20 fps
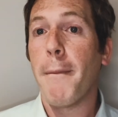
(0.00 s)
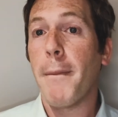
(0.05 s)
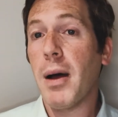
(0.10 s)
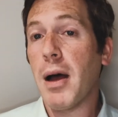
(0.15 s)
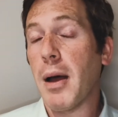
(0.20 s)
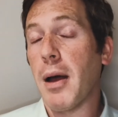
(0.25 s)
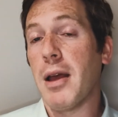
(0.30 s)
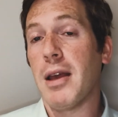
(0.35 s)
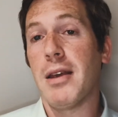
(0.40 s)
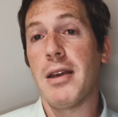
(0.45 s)

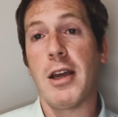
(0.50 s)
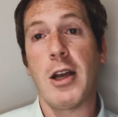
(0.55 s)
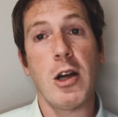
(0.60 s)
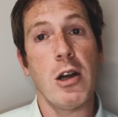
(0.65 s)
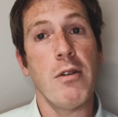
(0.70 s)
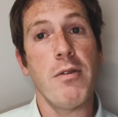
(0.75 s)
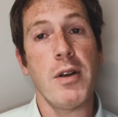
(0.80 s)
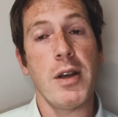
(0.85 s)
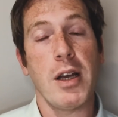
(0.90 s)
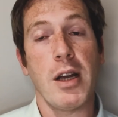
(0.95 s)
But
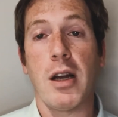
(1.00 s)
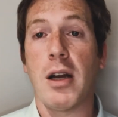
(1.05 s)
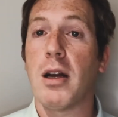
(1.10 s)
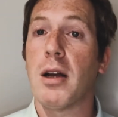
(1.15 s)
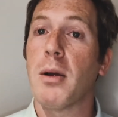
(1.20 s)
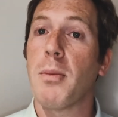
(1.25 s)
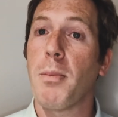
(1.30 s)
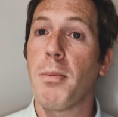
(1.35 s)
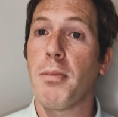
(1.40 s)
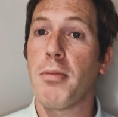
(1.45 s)
year over
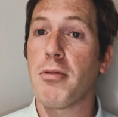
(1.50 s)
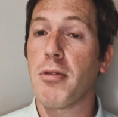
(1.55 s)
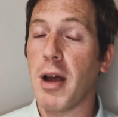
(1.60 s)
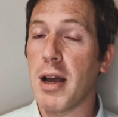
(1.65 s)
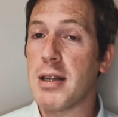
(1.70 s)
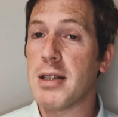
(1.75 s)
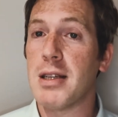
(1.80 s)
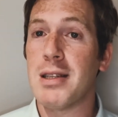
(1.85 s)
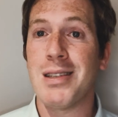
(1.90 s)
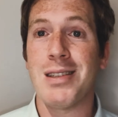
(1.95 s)
year,
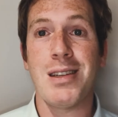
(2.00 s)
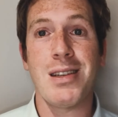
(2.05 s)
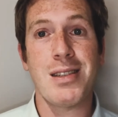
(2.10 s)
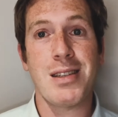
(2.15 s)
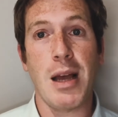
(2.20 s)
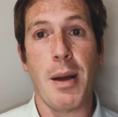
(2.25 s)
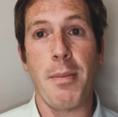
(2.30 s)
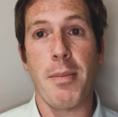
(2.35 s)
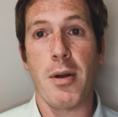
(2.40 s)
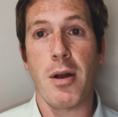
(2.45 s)
prices in
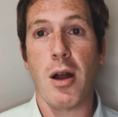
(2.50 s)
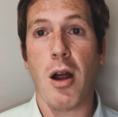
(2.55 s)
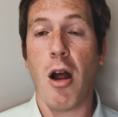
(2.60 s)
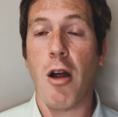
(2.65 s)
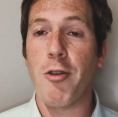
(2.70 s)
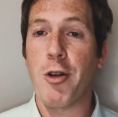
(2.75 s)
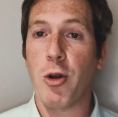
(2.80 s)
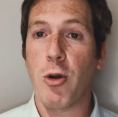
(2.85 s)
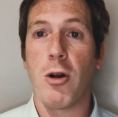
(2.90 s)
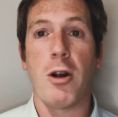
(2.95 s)
December
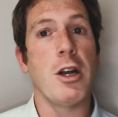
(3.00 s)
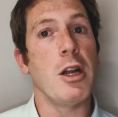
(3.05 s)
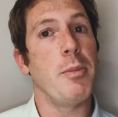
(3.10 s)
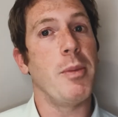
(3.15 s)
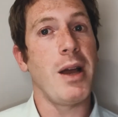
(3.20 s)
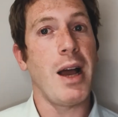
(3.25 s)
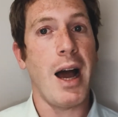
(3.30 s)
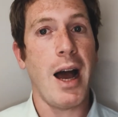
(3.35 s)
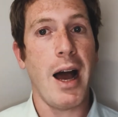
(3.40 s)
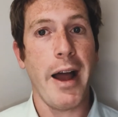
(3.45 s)
are recorded to
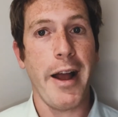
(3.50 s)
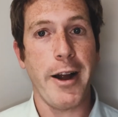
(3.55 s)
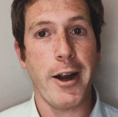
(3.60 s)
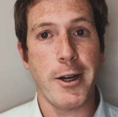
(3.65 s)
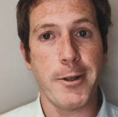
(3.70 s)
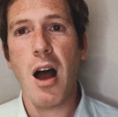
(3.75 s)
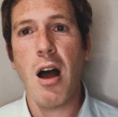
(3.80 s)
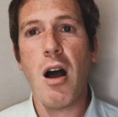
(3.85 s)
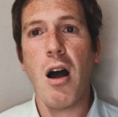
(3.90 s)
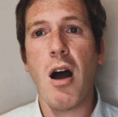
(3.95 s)
be
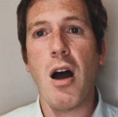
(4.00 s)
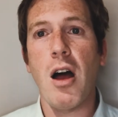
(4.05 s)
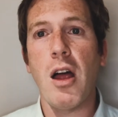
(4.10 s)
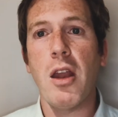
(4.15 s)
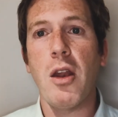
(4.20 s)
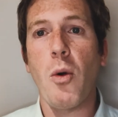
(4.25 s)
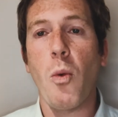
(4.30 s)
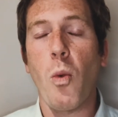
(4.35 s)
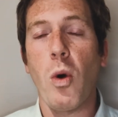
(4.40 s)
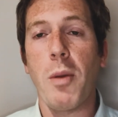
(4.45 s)
higher.
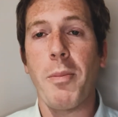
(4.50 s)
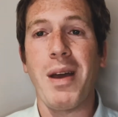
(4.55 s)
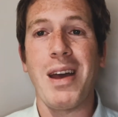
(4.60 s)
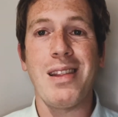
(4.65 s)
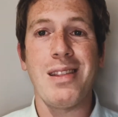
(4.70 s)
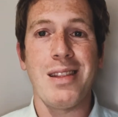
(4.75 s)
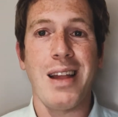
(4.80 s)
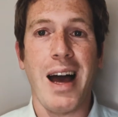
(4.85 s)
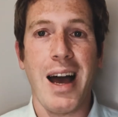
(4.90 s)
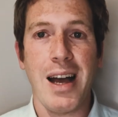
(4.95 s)
On one of my
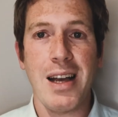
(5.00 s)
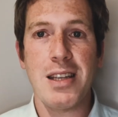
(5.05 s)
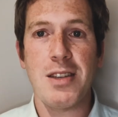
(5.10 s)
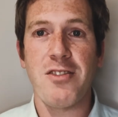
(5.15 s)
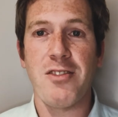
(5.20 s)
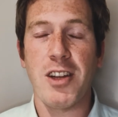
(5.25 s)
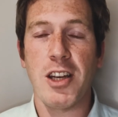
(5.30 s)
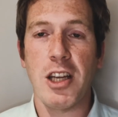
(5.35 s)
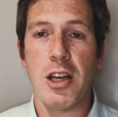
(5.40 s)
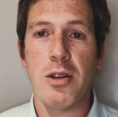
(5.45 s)

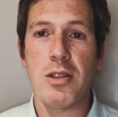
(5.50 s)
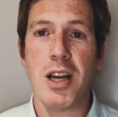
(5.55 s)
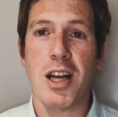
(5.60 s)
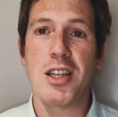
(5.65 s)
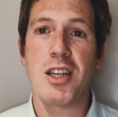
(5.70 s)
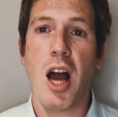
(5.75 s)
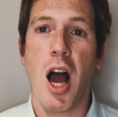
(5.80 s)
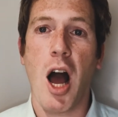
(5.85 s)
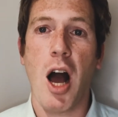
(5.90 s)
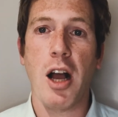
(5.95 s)
last videos, I
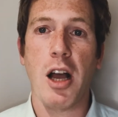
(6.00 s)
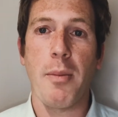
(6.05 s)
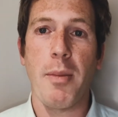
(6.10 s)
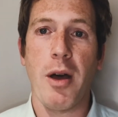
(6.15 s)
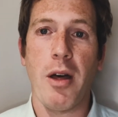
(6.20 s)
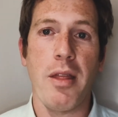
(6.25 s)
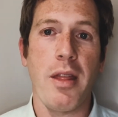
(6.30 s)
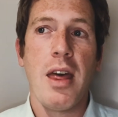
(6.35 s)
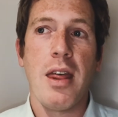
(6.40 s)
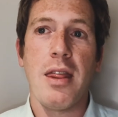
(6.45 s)
talk
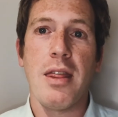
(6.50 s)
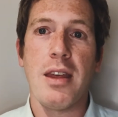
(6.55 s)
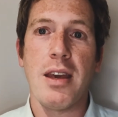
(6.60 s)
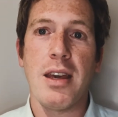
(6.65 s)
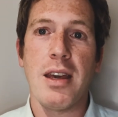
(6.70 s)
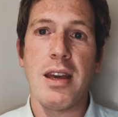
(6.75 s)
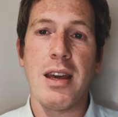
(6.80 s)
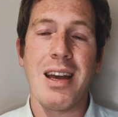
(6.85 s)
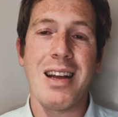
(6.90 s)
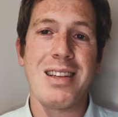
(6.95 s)
about
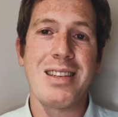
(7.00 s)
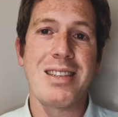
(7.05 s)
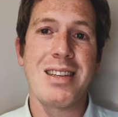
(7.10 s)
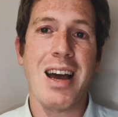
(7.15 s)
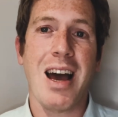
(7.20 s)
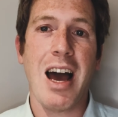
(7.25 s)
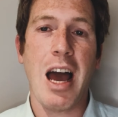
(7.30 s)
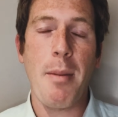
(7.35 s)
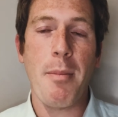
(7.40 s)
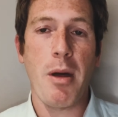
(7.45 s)
the
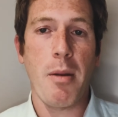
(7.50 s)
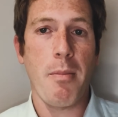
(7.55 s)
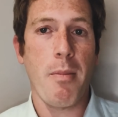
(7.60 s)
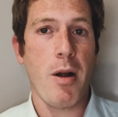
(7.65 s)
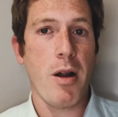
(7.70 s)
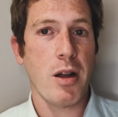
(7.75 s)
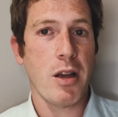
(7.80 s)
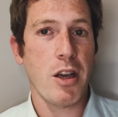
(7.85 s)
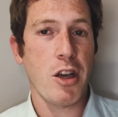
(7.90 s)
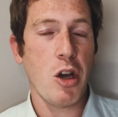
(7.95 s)
time on
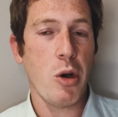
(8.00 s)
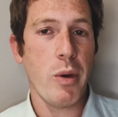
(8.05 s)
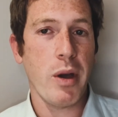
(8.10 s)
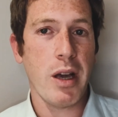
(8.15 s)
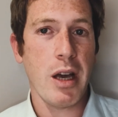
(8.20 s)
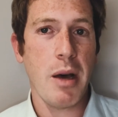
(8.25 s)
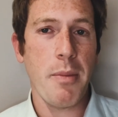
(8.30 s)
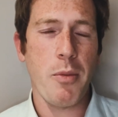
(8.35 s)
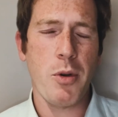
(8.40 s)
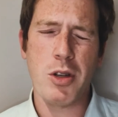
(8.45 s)
market
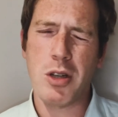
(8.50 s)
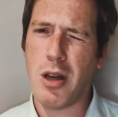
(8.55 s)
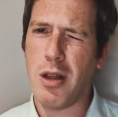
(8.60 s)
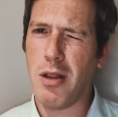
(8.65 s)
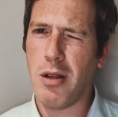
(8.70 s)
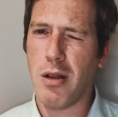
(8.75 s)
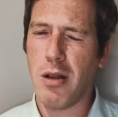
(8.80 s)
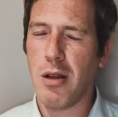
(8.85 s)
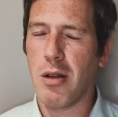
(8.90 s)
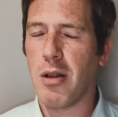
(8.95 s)
going up, which
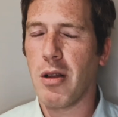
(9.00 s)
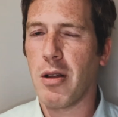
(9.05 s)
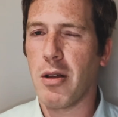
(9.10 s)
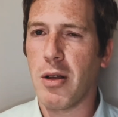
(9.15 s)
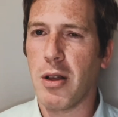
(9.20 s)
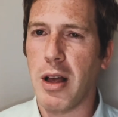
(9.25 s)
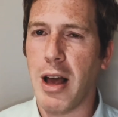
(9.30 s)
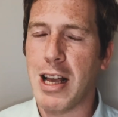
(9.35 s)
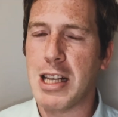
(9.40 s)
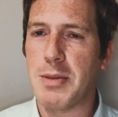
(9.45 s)
I'll
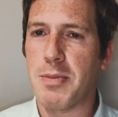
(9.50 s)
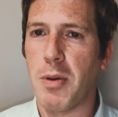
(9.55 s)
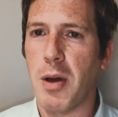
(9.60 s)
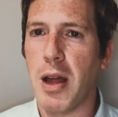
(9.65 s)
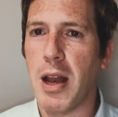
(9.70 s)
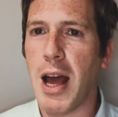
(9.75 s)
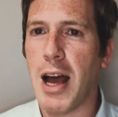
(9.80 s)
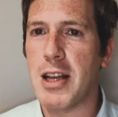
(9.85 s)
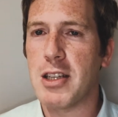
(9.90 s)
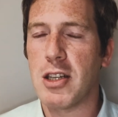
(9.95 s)

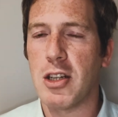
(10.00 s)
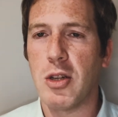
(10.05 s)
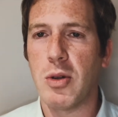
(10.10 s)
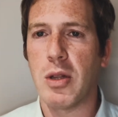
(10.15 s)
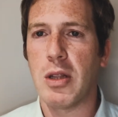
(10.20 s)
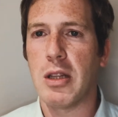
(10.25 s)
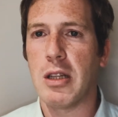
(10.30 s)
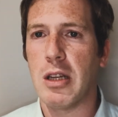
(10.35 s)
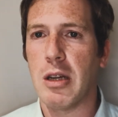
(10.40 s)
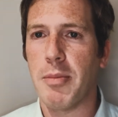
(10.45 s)
explain has to do
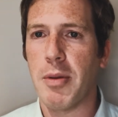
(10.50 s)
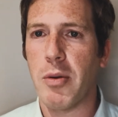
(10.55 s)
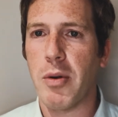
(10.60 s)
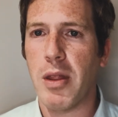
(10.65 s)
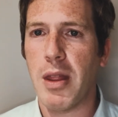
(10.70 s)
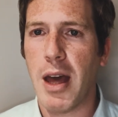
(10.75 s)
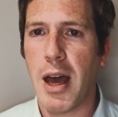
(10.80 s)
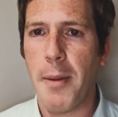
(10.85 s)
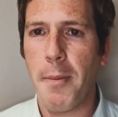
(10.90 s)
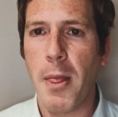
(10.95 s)
a little bit
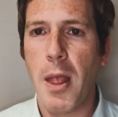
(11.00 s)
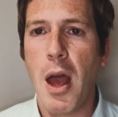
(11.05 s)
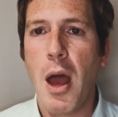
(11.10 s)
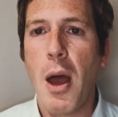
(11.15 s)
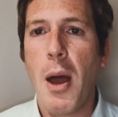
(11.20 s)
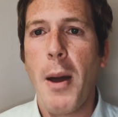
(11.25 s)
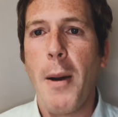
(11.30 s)
with that.